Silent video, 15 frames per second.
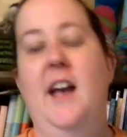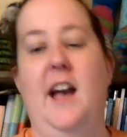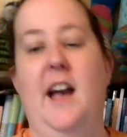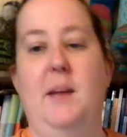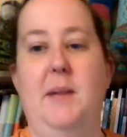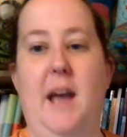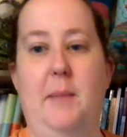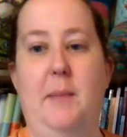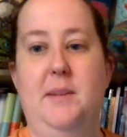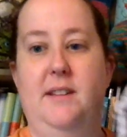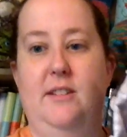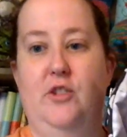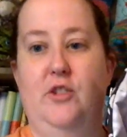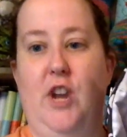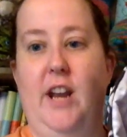I'd be happy
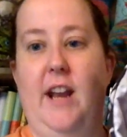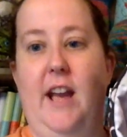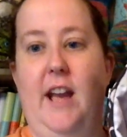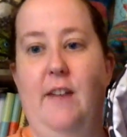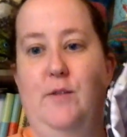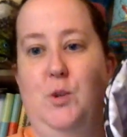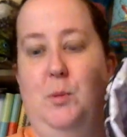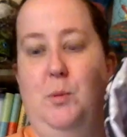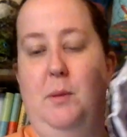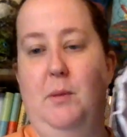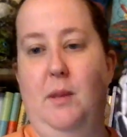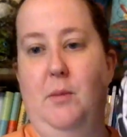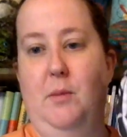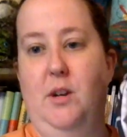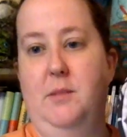to trade. I have two people
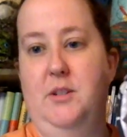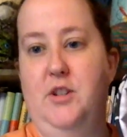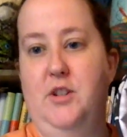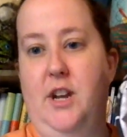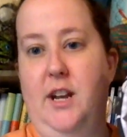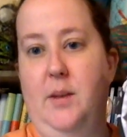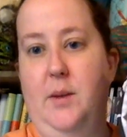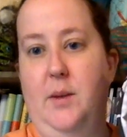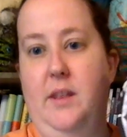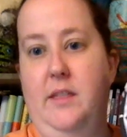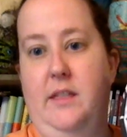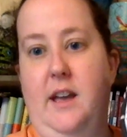I'm going to be trading with.